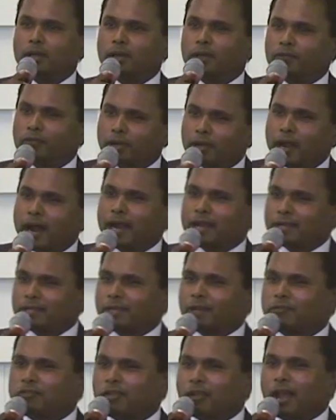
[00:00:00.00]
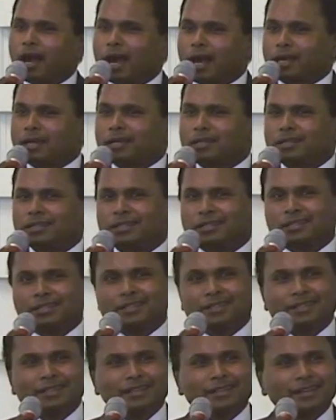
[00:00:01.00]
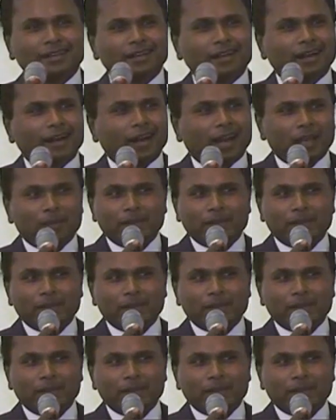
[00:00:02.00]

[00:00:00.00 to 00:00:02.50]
If you're not in that flock, or